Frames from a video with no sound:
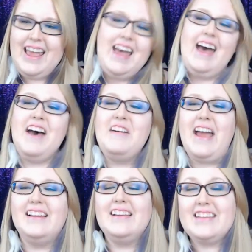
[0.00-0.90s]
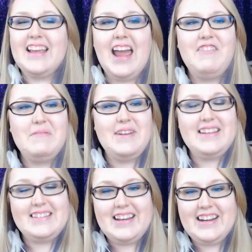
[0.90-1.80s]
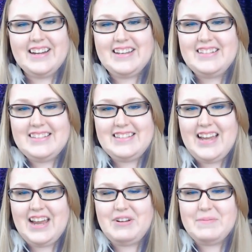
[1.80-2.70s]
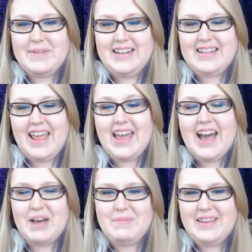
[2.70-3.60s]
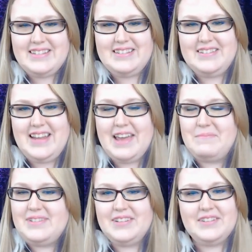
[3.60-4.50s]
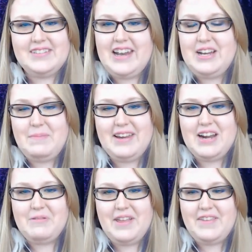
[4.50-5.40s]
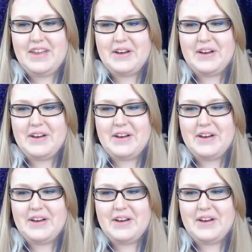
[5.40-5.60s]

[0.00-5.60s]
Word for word: All right, looks like everybody's here. Good to see everybody today. Happy Tuesday. I'm so excited to be here with you.